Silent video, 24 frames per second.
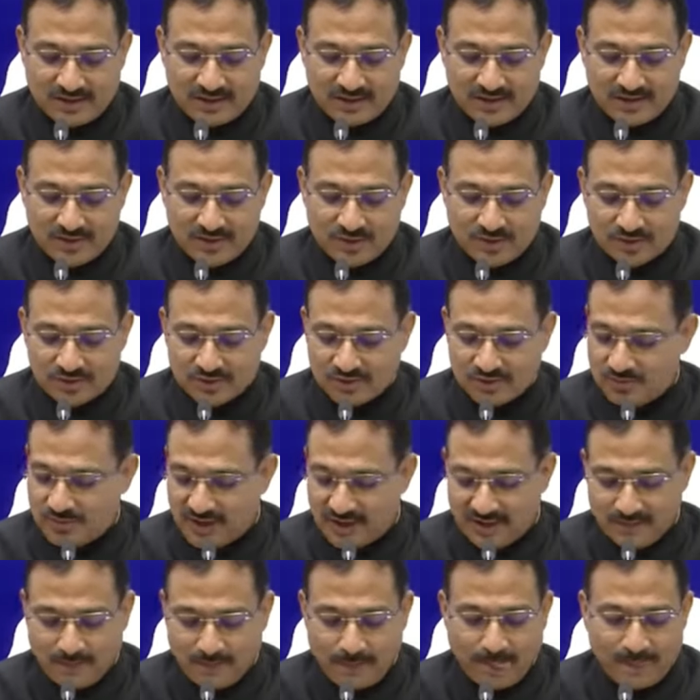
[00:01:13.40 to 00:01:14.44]
credit goes to
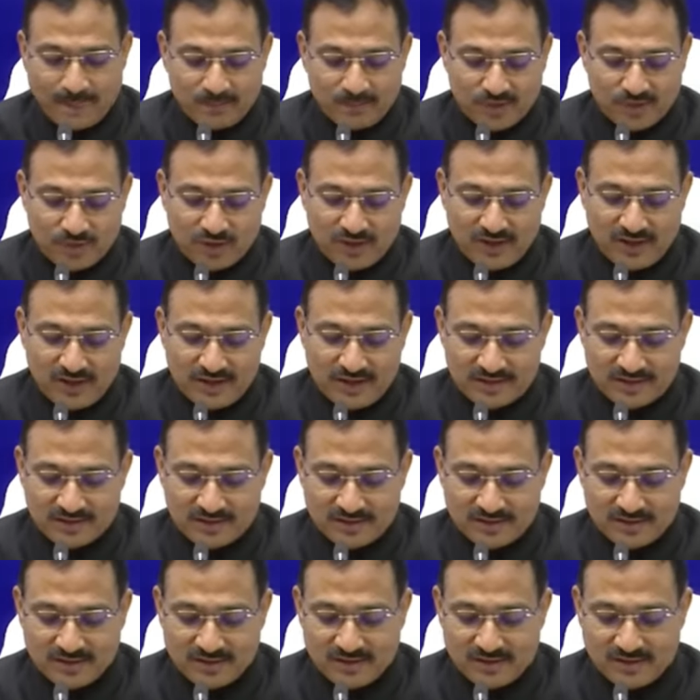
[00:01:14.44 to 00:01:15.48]
my colleagues
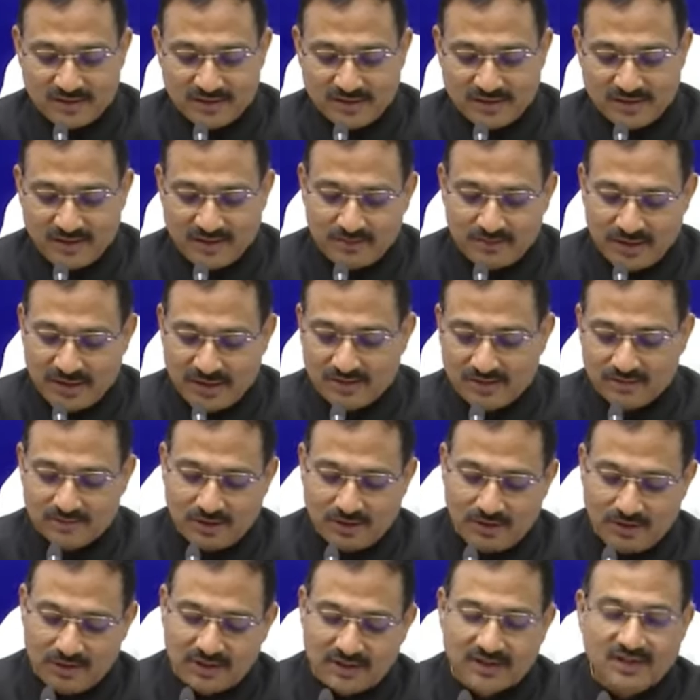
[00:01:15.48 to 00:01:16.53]
and my
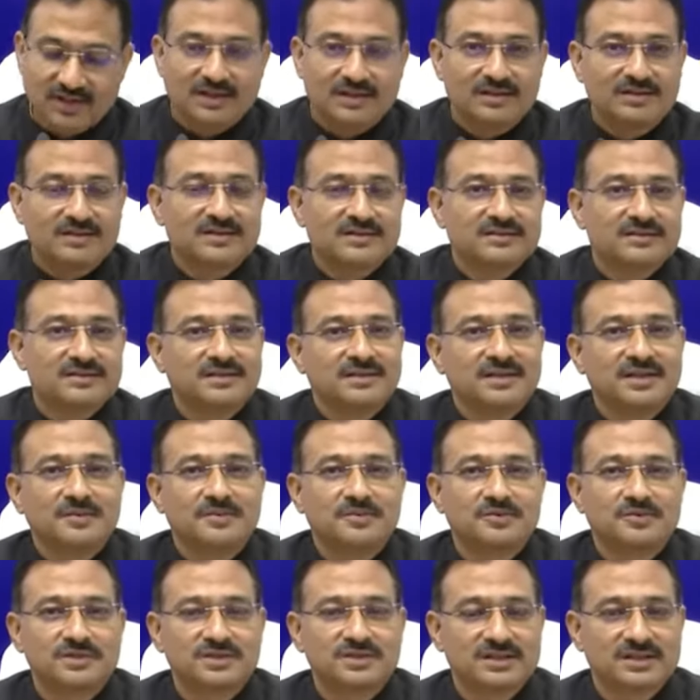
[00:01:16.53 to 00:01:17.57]
all the collectors and
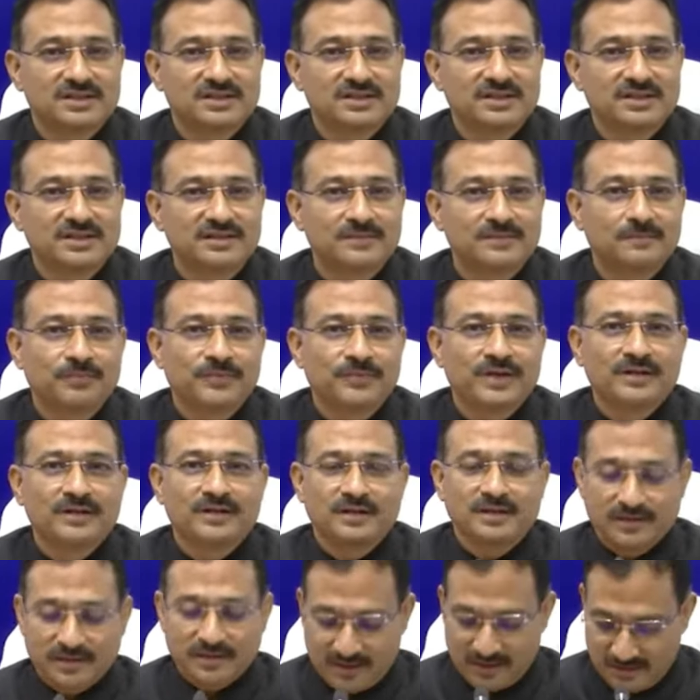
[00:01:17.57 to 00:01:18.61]
teams which are there
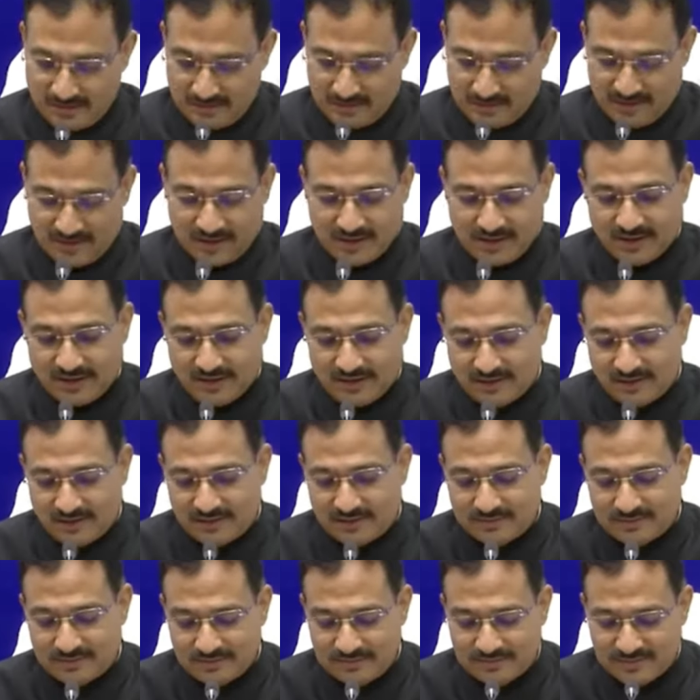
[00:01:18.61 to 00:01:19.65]
in the
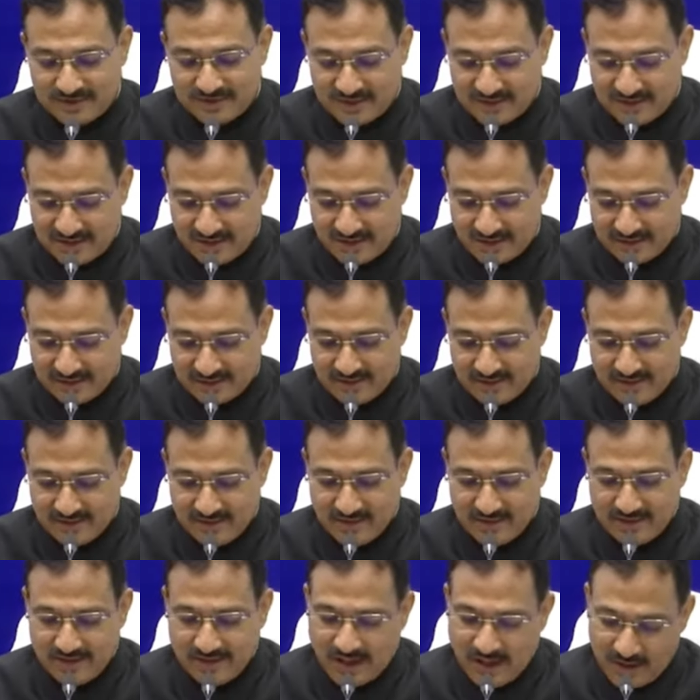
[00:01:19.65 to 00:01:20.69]
districts.
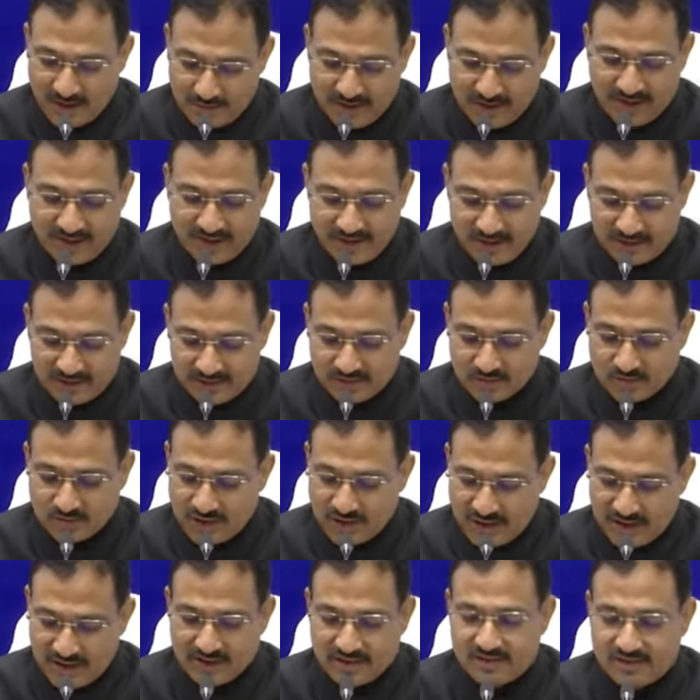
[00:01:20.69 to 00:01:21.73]
Urban areas lo
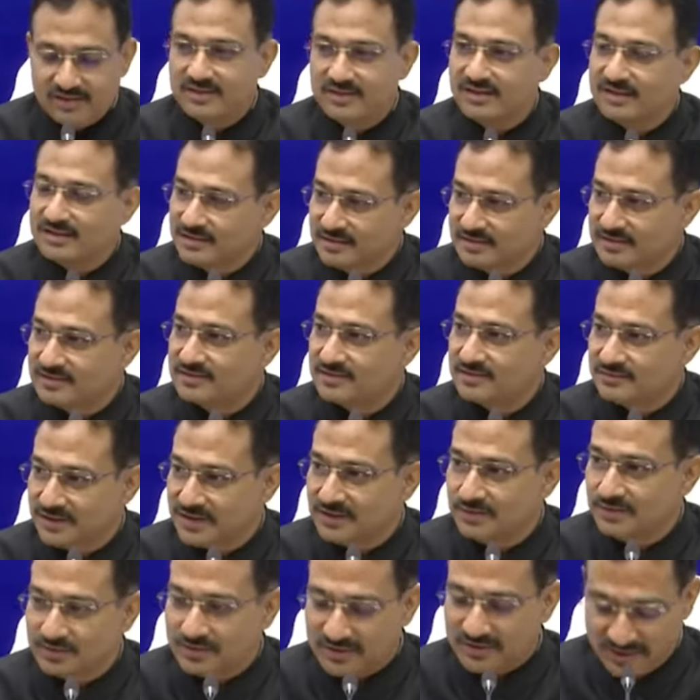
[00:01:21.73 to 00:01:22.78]
kuda increase ayindi, this is a
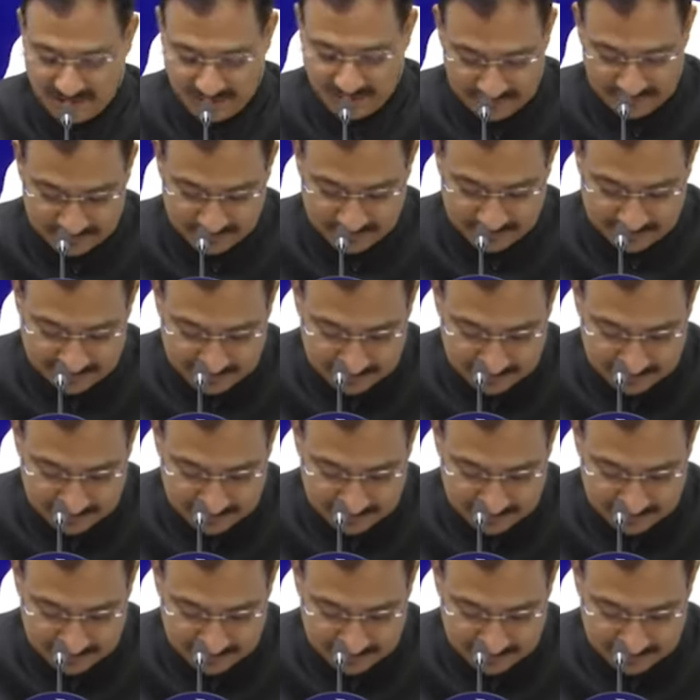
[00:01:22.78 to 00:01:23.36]
very good sign.